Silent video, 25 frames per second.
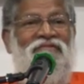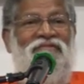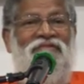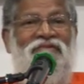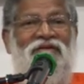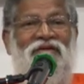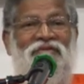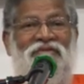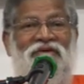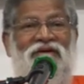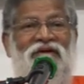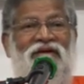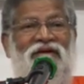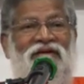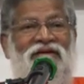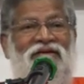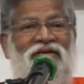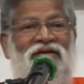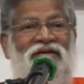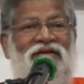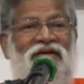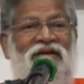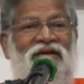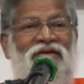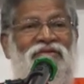Isn't
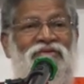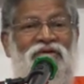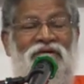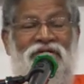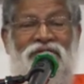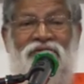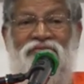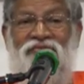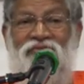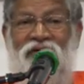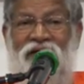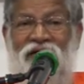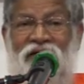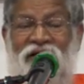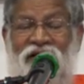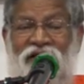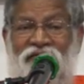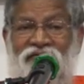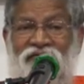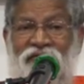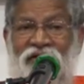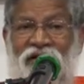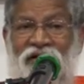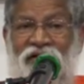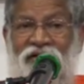it? So it is very
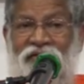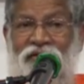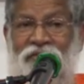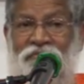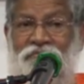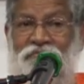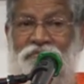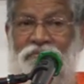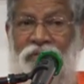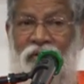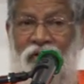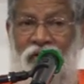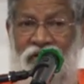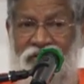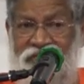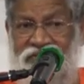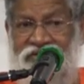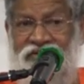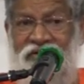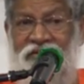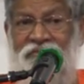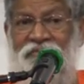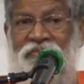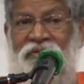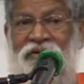difficult to box
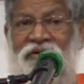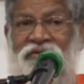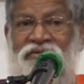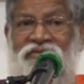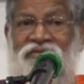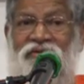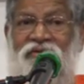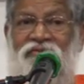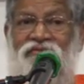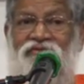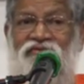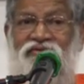a person,